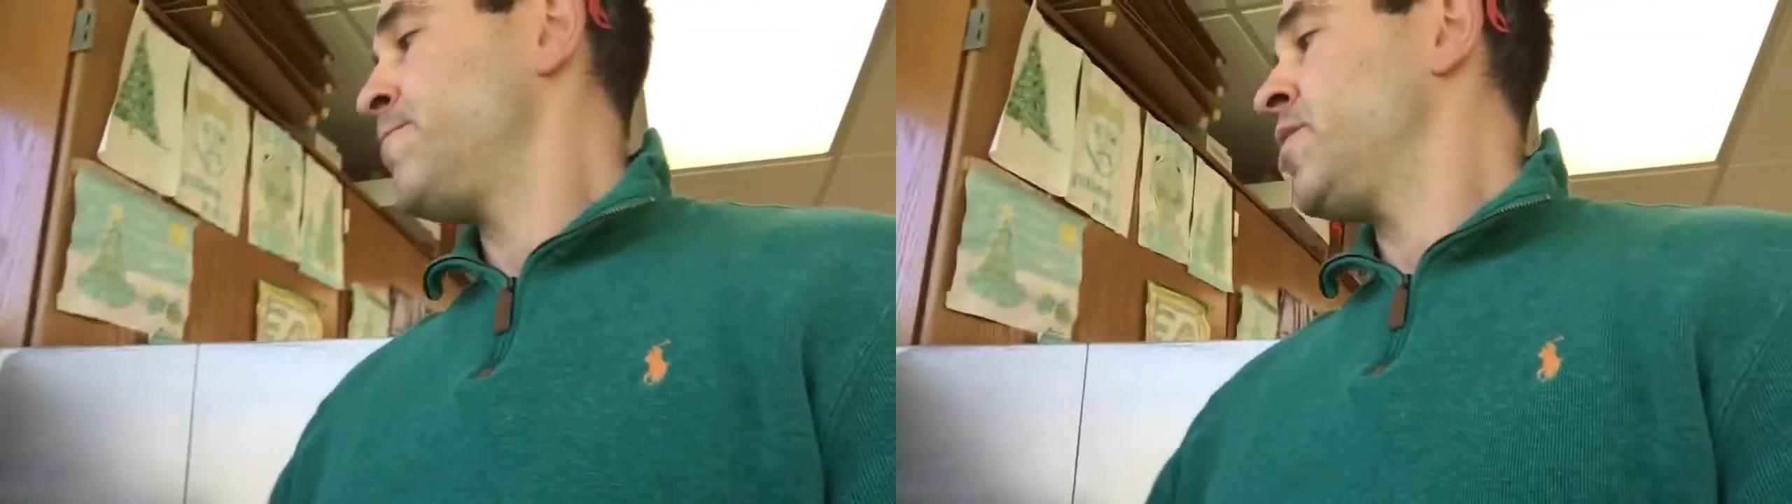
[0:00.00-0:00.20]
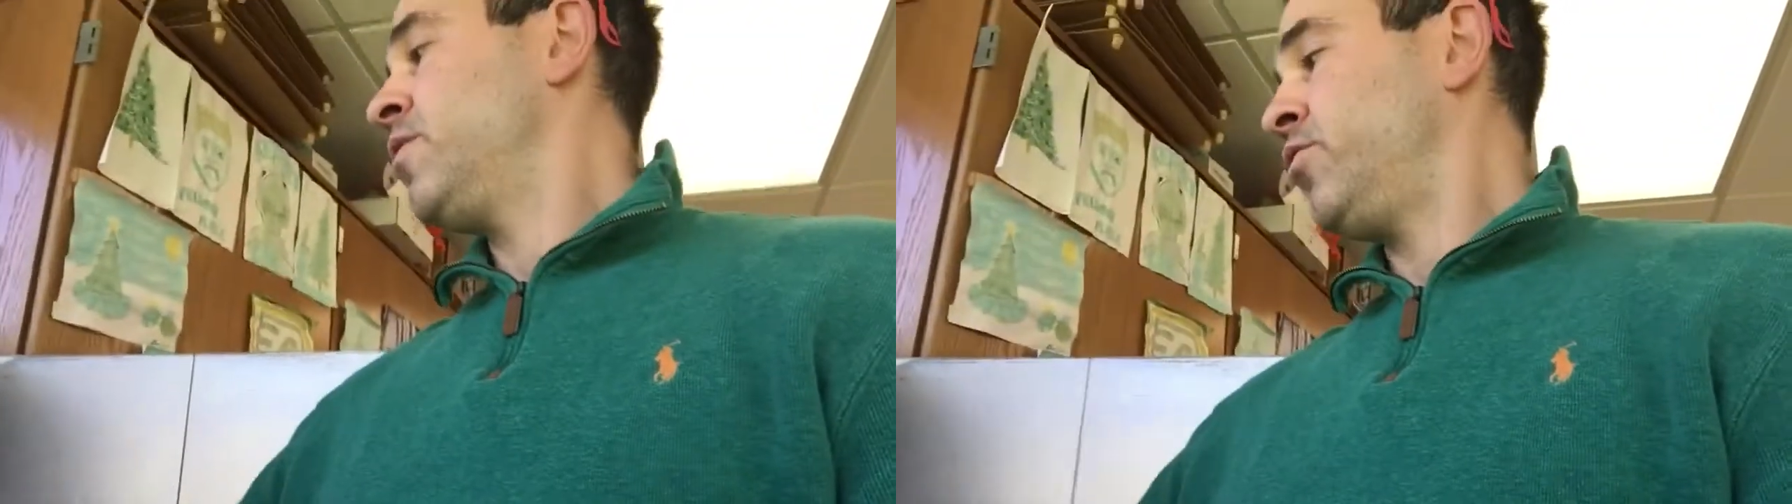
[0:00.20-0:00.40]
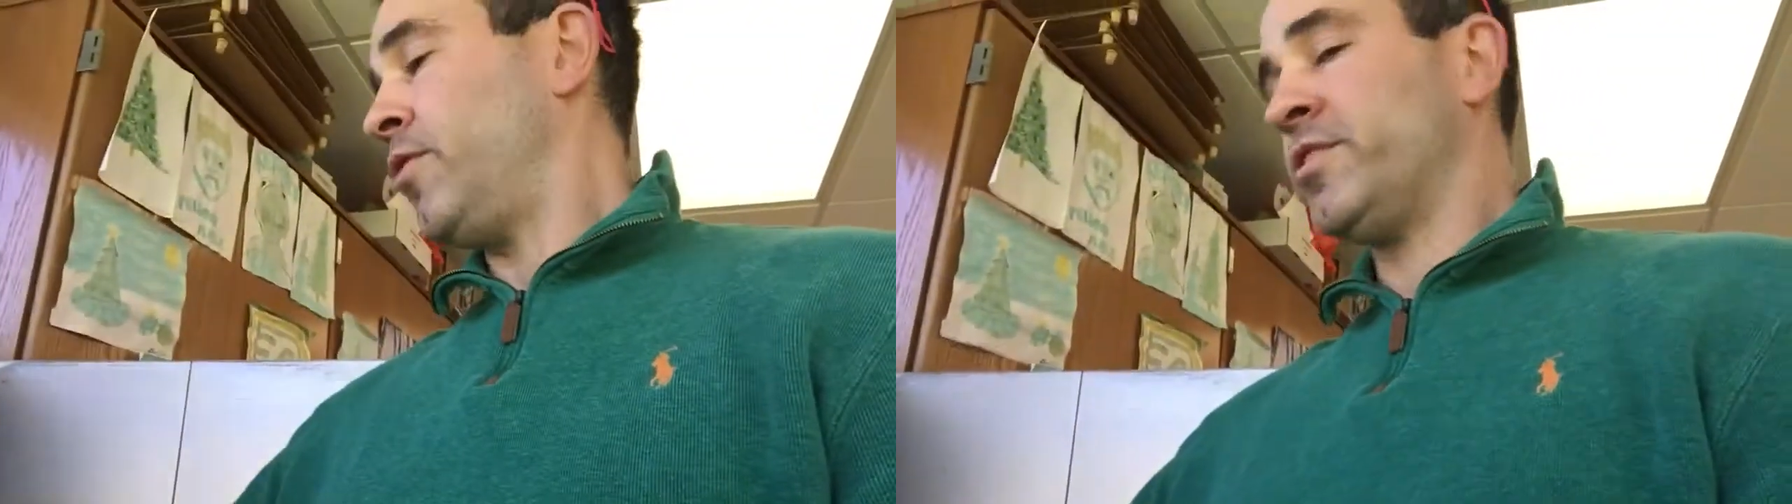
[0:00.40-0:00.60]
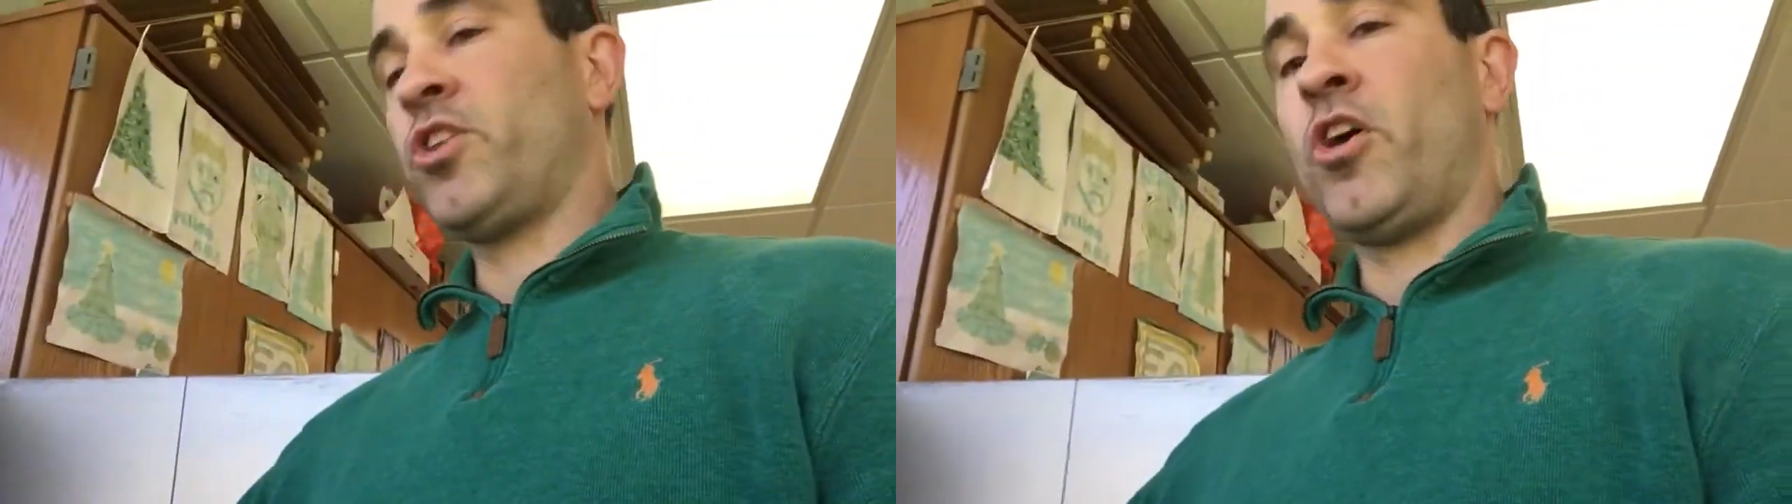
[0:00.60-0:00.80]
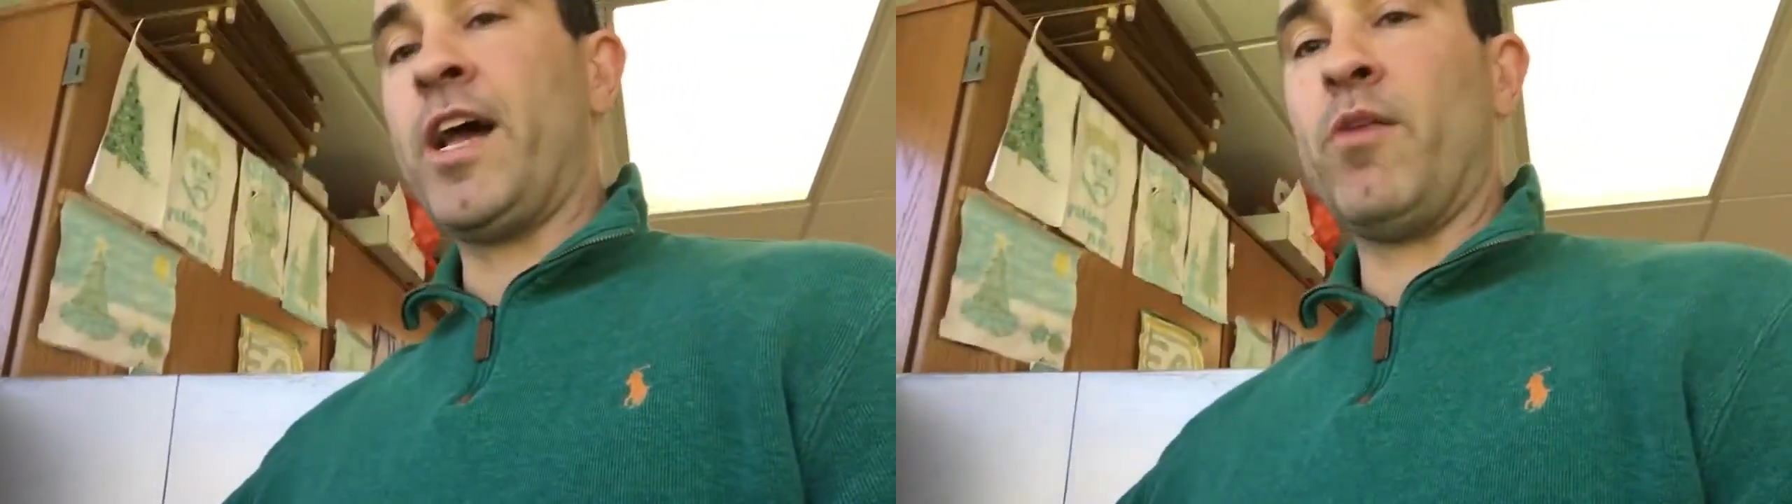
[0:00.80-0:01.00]
So if I
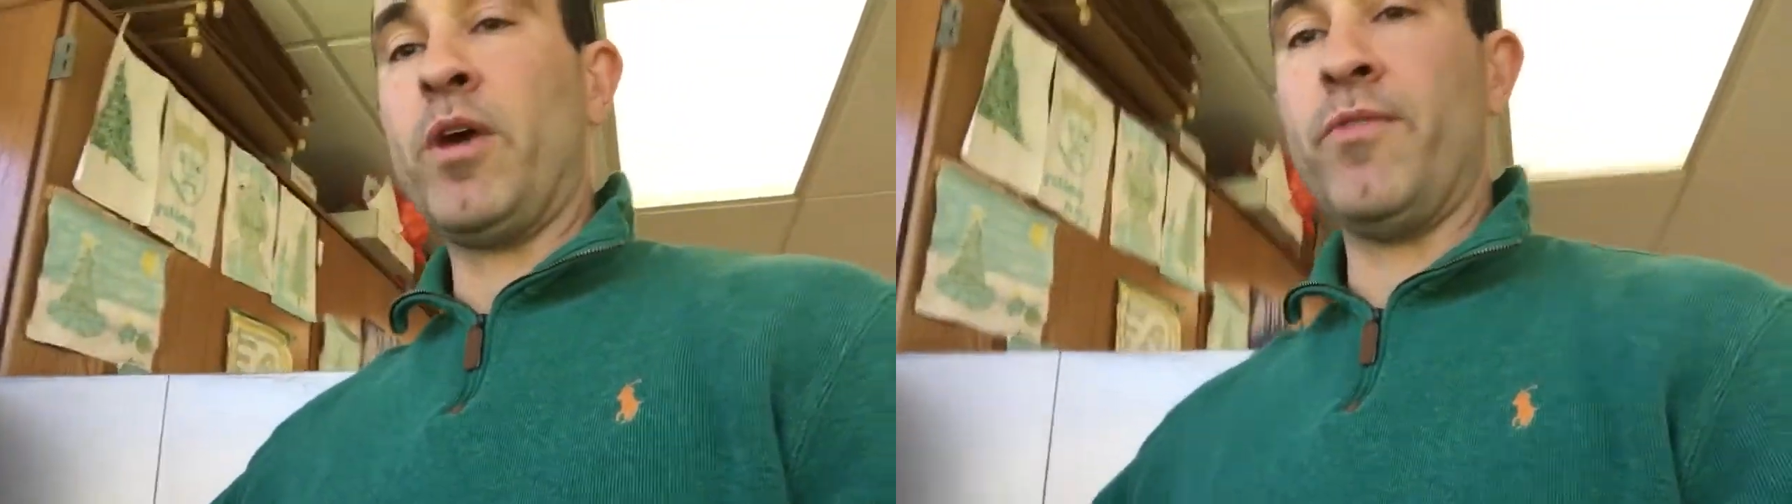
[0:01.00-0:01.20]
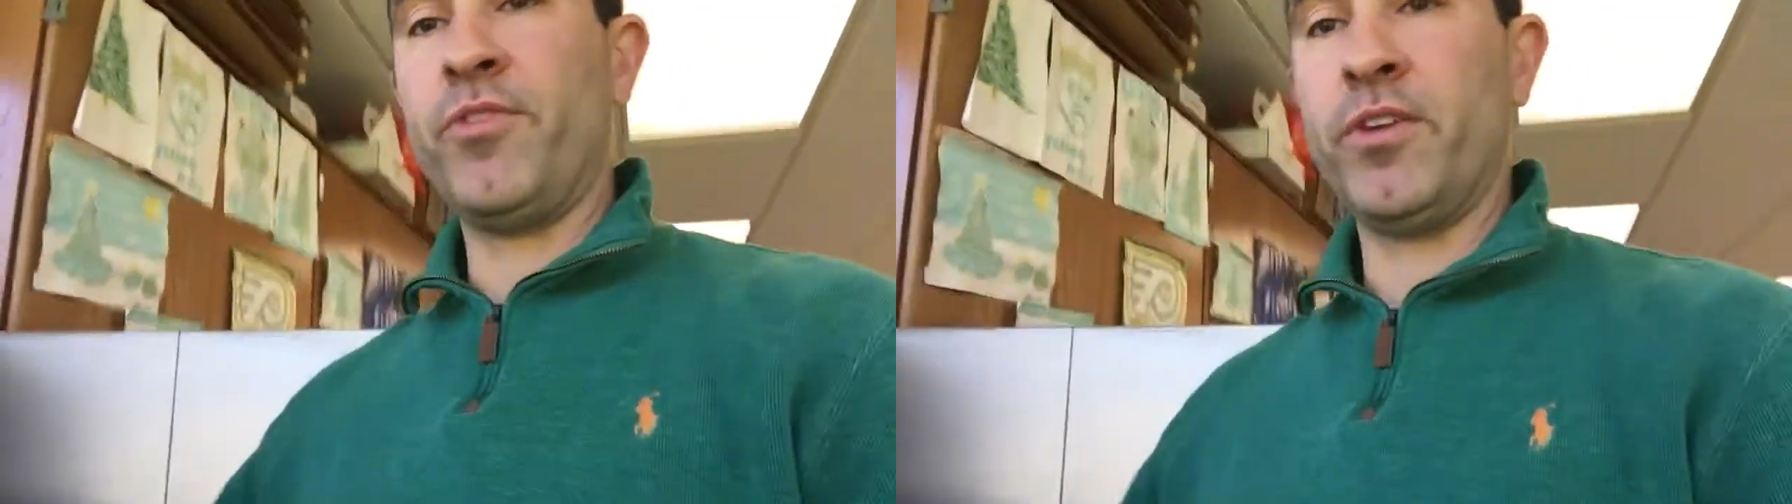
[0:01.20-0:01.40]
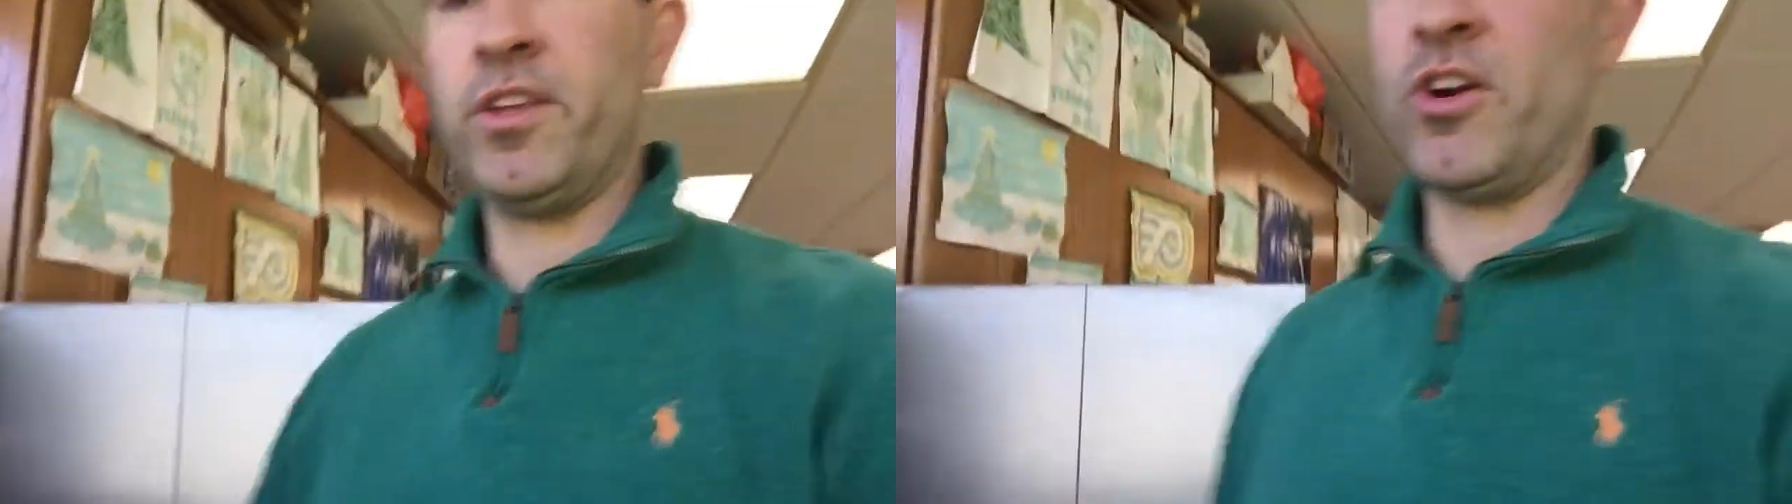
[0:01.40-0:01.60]
start out weighing 50